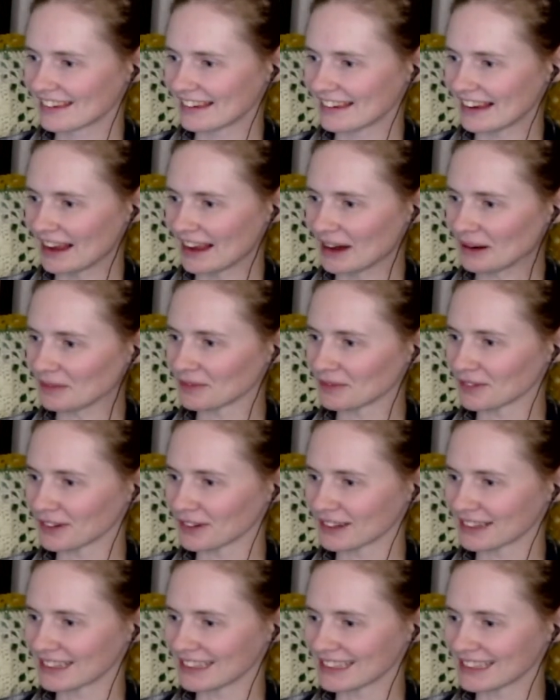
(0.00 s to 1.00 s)

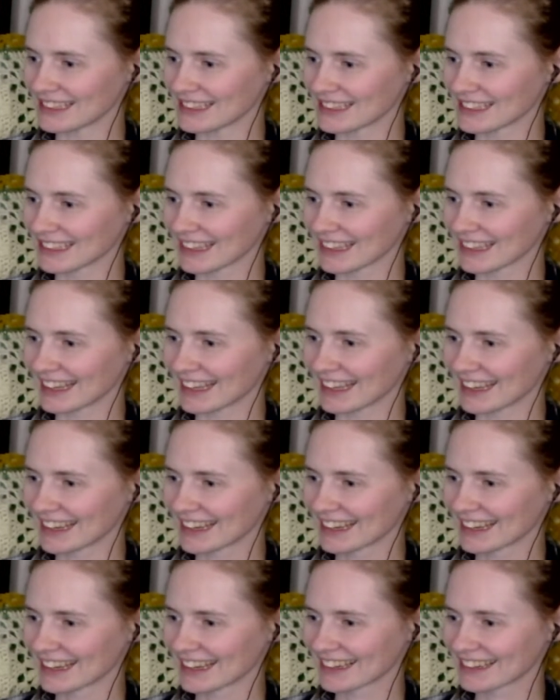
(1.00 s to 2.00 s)
helpful into
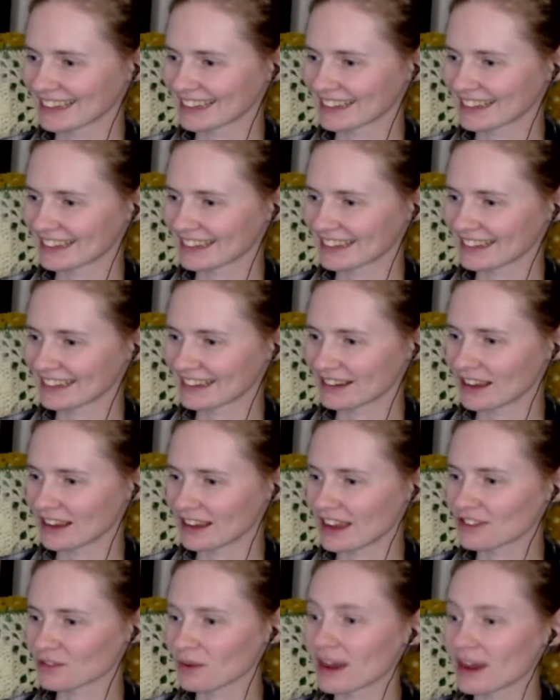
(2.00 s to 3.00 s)
like
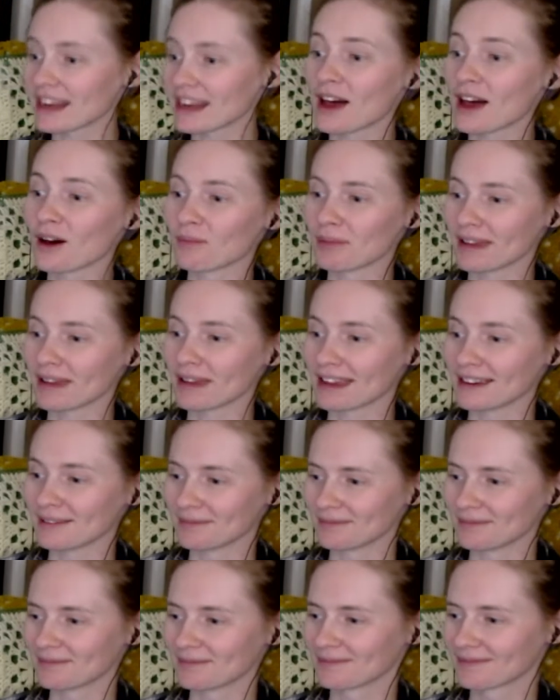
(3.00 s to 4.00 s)
as a way to help
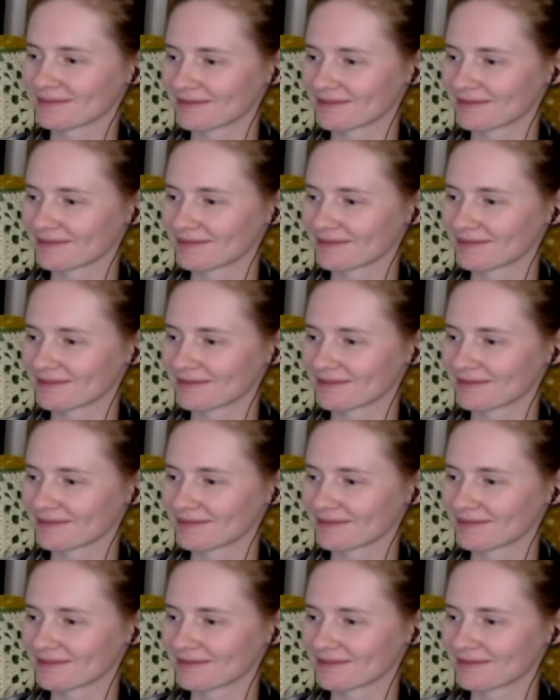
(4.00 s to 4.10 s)
him.